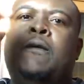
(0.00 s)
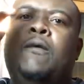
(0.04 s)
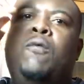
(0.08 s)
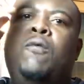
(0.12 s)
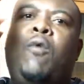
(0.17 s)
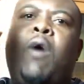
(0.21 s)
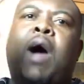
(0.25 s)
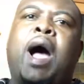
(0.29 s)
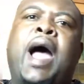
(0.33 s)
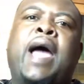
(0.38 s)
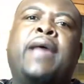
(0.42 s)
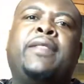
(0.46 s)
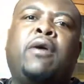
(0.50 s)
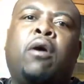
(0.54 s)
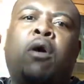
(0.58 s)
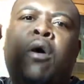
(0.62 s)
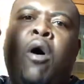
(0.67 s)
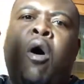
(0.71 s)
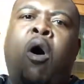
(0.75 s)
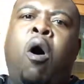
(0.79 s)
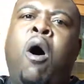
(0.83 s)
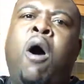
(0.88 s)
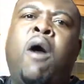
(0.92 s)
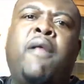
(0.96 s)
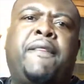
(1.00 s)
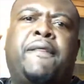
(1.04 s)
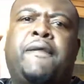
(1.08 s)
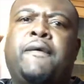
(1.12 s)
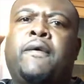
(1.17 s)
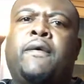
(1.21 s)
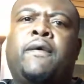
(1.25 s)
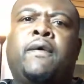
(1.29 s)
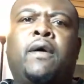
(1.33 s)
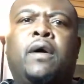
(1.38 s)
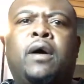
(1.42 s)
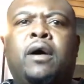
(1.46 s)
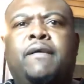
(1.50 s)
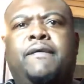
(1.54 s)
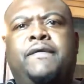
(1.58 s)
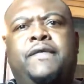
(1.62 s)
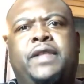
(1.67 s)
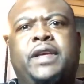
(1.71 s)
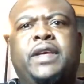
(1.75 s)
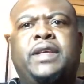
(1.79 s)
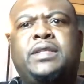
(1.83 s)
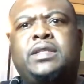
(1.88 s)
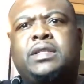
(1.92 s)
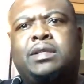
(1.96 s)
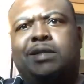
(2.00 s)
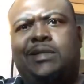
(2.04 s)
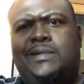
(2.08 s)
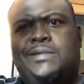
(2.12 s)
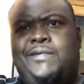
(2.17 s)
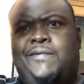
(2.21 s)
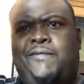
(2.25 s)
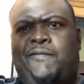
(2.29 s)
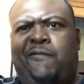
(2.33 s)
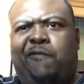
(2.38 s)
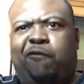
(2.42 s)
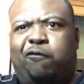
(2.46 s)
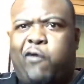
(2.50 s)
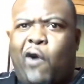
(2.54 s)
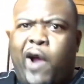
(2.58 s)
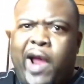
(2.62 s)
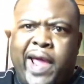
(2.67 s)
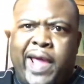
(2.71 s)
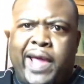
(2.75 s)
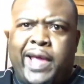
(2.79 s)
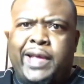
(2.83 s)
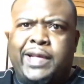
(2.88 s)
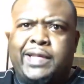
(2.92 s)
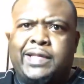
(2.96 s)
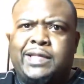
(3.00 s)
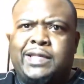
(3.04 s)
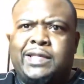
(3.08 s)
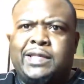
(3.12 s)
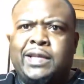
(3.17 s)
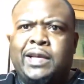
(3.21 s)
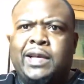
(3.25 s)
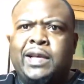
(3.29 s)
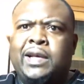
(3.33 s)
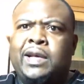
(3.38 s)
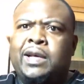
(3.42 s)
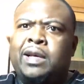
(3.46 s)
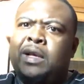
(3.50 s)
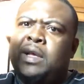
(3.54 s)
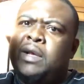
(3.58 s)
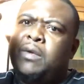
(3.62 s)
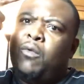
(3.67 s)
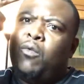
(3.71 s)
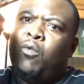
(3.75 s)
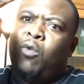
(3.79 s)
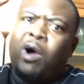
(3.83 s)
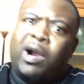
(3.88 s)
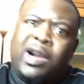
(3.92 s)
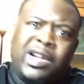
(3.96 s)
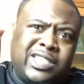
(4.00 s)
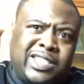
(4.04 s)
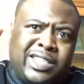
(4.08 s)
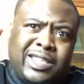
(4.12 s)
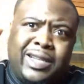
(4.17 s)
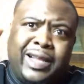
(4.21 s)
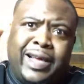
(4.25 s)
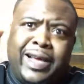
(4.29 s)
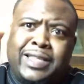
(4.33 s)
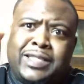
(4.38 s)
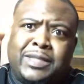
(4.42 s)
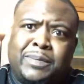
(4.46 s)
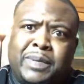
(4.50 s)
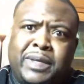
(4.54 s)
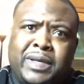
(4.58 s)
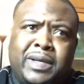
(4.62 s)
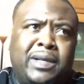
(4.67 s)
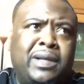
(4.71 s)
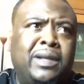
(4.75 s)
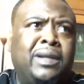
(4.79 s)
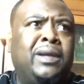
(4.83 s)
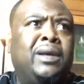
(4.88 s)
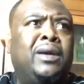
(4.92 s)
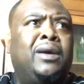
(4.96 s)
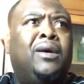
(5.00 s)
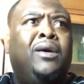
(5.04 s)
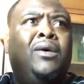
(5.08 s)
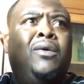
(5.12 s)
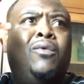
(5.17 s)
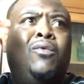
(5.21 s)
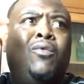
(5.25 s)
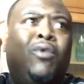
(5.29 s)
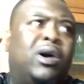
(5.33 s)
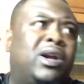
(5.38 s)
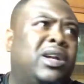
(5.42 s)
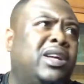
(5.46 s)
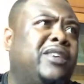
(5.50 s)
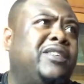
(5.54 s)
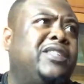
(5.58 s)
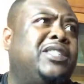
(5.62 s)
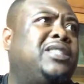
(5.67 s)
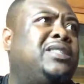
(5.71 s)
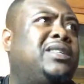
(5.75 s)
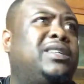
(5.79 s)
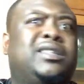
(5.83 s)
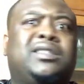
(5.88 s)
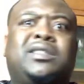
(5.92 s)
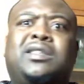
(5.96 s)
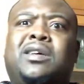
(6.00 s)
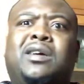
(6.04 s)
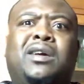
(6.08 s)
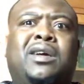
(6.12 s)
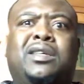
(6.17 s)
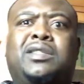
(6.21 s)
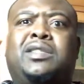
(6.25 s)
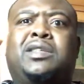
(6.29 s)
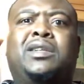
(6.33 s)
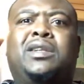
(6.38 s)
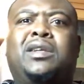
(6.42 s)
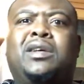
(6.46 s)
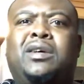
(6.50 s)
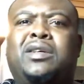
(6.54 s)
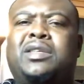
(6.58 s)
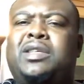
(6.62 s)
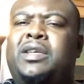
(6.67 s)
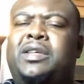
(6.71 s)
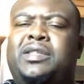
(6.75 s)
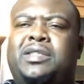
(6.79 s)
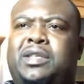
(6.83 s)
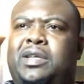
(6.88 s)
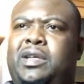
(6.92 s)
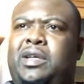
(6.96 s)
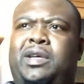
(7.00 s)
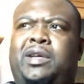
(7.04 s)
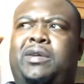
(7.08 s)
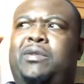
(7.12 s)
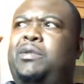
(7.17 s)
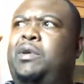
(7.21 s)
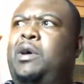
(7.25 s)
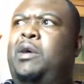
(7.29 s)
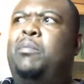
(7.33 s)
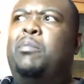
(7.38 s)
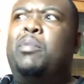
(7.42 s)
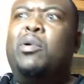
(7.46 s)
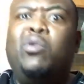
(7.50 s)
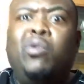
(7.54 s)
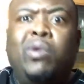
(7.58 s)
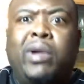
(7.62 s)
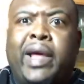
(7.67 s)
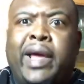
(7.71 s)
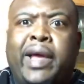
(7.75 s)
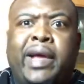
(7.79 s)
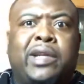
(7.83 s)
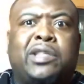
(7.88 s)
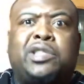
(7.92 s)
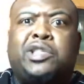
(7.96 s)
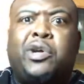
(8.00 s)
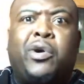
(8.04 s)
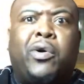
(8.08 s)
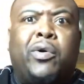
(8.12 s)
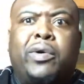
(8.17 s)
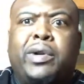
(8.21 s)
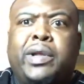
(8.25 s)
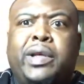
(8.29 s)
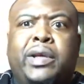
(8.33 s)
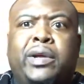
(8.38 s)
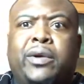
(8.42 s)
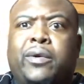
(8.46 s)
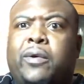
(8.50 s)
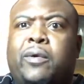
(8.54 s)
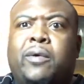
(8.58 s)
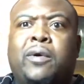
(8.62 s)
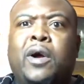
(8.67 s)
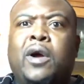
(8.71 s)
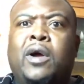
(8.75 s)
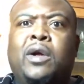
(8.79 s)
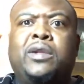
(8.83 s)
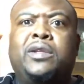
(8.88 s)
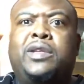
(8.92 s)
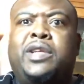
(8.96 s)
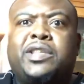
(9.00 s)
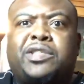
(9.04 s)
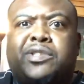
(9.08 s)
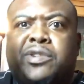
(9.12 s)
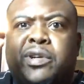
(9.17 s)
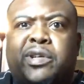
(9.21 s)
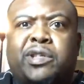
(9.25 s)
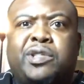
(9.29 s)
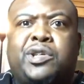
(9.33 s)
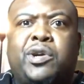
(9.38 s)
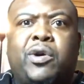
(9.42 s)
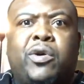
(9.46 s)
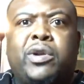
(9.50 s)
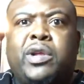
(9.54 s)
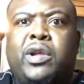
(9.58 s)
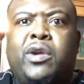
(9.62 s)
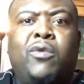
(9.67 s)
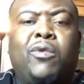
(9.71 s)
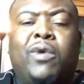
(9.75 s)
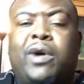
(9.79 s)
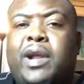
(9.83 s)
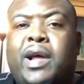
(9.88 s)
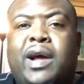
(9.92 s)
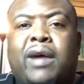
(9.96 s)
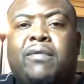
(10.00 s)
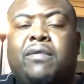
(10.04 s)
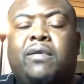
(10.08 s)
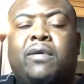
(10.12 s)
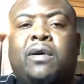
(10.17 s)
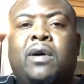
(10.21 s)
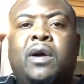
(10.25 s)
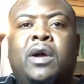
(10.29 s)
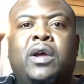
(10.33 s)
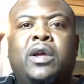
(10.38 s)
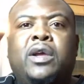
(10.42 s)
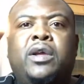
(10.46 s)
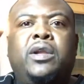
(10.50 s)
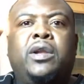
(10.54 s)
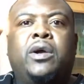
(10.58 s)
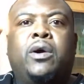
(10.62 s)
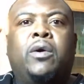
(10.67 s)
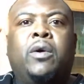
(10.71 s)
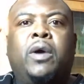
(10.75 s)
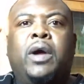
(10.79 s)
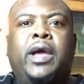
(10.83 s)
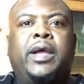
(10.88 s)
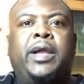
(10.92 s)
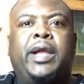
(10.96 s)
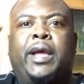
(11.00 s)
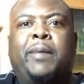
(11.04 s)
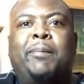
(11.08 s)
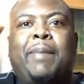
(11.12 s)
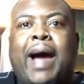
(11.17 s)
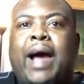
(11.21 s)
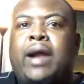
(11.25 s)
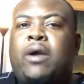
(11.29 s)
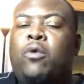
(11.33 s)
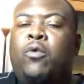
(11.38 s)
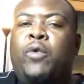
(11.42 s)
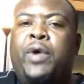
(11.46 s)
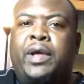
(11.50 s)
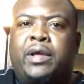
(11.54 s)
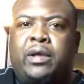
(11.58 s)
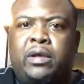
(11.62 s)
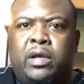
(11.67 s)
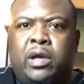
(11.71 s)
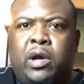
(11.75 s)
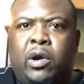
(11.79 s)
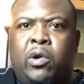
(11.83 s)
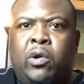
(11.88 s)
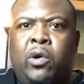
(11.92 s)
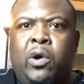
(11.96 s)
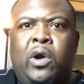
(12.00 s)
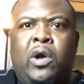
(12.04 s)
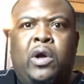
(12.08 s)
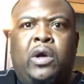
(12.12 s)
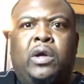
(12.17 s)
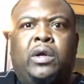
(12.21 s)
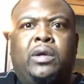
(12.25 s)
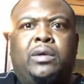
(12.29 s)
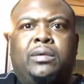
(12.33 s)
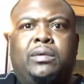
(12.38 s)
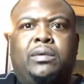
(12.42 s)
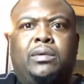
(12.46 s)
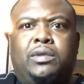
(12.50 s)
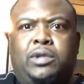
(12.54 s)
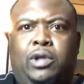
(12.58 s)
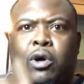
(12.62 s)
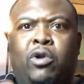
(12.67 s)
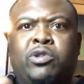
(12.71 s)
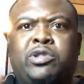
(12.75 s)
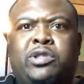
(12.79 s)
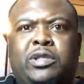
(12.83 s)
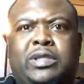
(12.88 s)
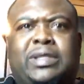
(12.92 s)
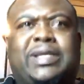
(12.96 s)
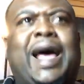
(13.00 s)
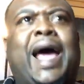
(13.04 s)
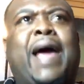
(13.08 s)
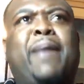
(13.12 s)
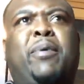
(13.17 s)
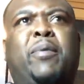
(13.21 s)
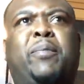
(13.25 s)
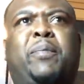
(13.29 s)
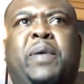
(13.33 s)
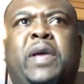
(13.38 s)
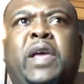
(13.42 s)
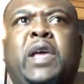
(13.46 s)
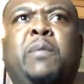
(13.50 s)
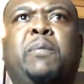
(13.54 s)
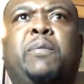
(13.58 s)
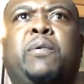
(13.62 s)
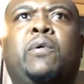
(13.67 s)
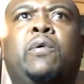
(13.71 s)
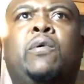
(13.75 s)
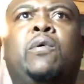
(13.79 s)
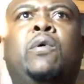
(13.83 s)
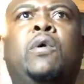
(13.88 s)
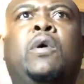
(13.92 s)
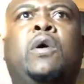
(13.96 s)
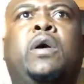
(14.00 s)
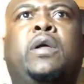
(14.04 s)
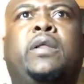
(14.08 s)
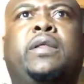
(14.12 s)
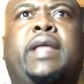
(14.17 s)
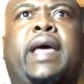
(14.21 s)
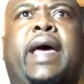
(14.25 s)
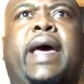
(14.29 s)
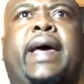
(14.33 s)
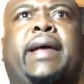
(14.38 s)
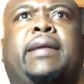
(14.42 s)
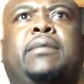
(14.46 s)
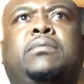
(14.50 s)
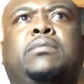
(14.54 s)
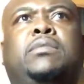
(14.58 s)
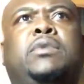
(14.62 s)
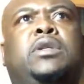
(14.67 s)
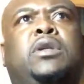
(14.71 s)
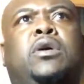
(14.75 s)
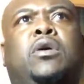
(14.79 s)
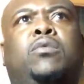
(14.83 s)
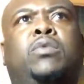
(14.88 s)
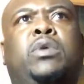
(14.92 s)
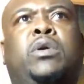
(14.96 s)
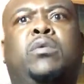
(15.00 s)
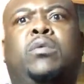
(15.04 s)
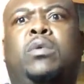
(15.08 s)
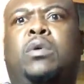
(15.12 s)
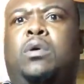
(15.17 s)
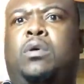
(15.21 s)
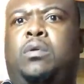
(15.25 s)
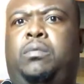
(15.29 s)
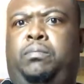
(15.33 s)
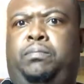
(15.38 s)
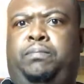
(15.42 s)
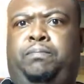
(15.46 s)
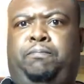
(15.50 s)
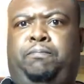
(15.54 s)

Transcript: why the author of this phrase, one is a lesbian, one is a Boule attorney or district attorney or whatever, you know, and about a week ago, those are the type of people that, you know, we were